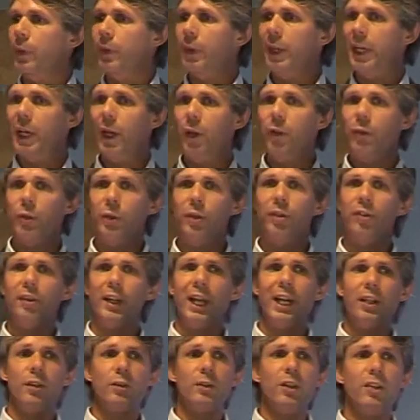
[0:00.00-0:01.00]
They go through a
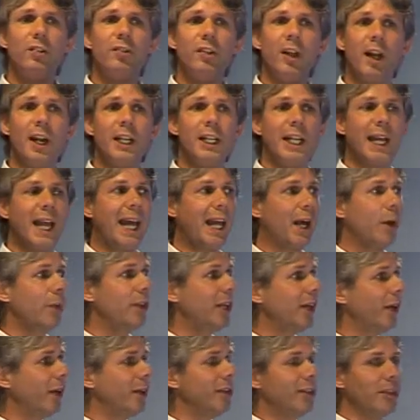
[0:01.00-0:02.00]
stage of designing how they're
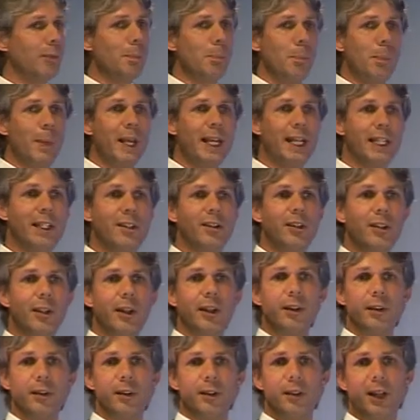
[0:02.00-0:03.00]
going to meet
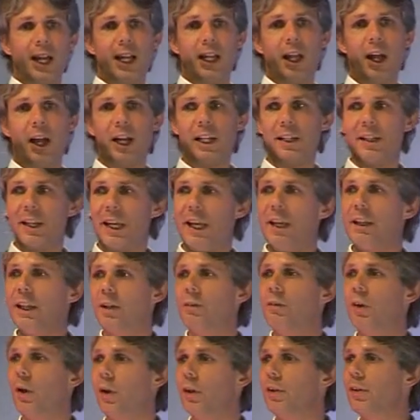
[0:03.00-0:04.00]
that idea
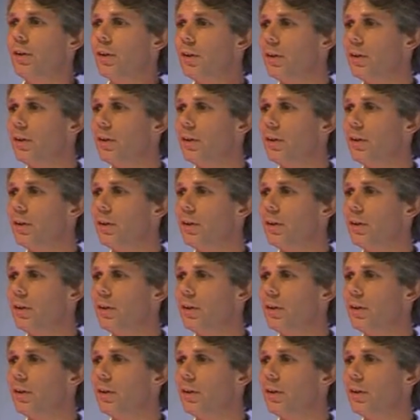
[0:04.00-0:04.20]
they've got.